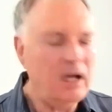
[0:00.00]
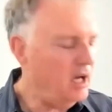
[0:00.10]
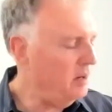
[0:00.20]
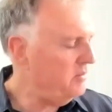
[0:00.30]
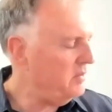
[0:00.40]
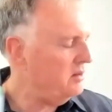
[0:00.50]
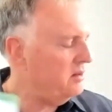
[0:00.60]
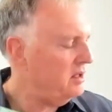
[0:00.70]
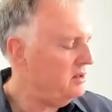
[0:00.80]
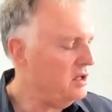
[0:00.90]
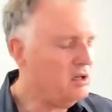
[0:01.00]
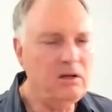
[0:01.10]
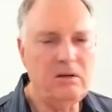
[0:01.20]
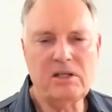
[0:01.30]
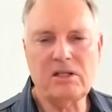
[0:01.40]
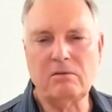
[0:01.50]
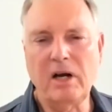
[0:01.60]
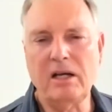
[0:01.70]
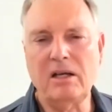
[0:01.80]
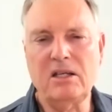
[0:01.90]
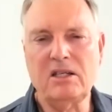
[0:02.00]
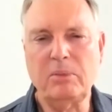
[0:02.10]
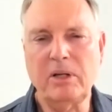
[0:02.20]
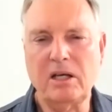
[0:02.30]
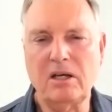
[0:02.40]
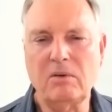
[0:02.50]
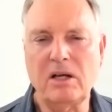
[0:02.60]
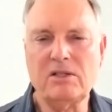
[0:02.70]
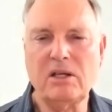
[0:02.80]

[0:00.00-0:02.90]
The clue is that red is a pretty good one.